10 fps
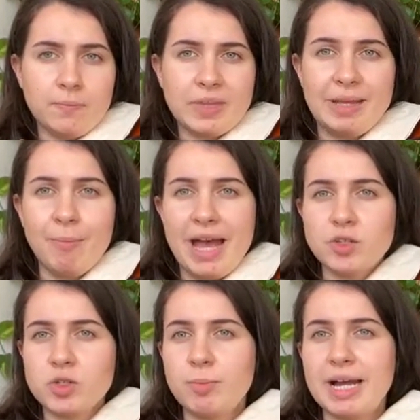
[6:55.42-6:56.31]
it
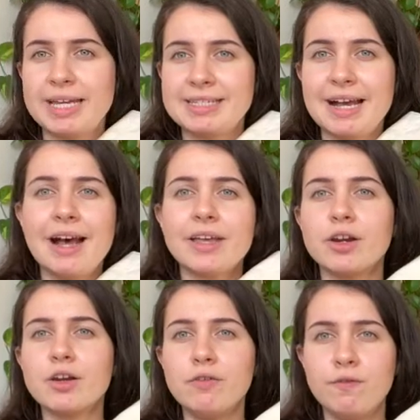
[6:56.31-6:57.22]
matched my
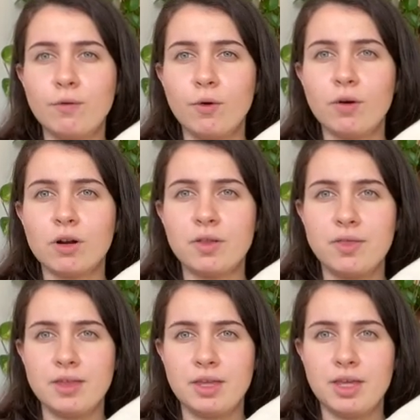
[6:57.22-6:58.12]
attire for
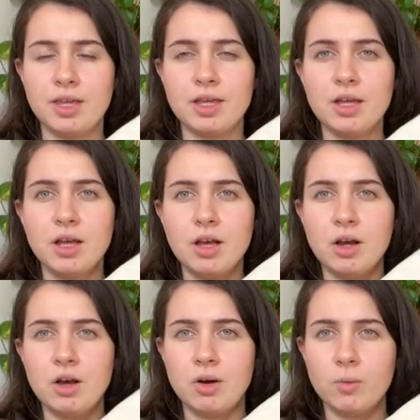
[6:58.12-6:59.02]
the
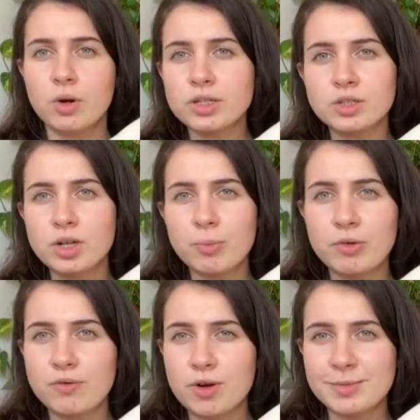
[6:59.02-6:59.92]
workshop
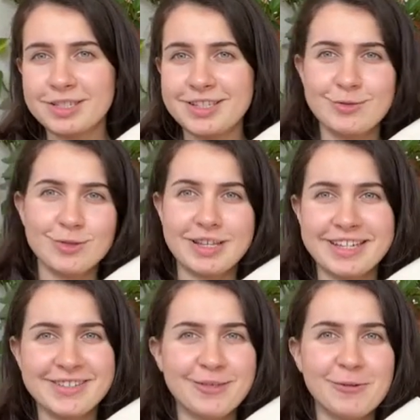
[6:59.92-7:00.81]
performances. Was
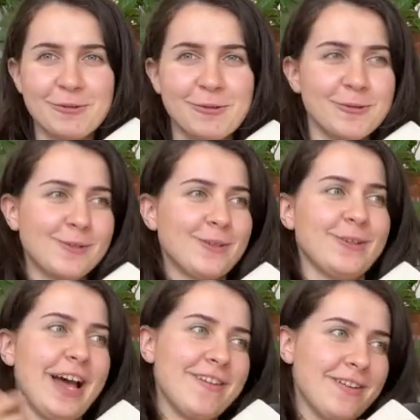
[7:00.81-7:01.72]
like so cool to have